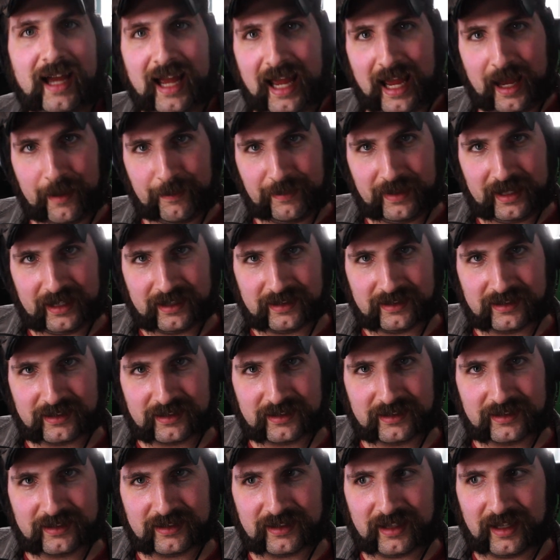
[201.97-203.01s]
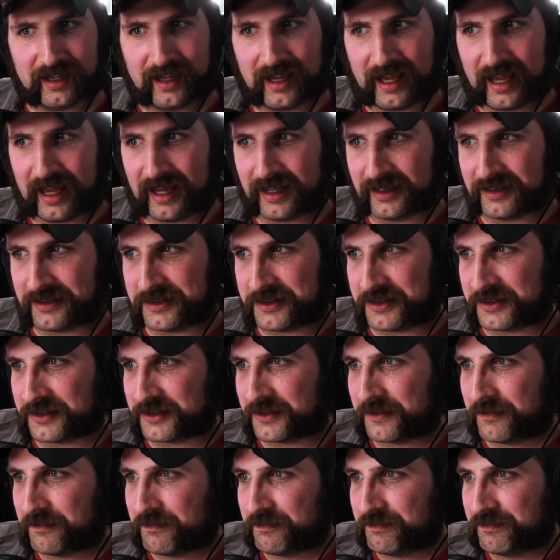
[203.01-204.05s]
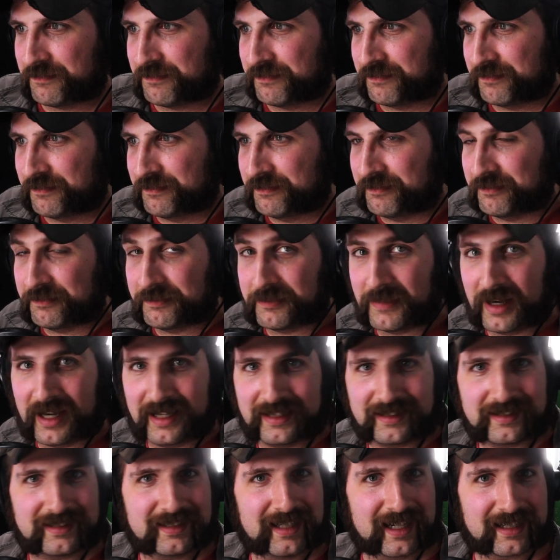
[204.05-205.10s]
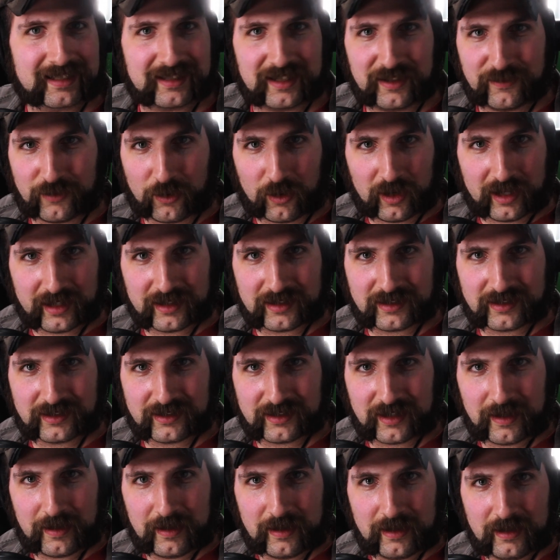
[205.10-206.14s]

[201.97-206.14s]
ambience, and my sexy voice.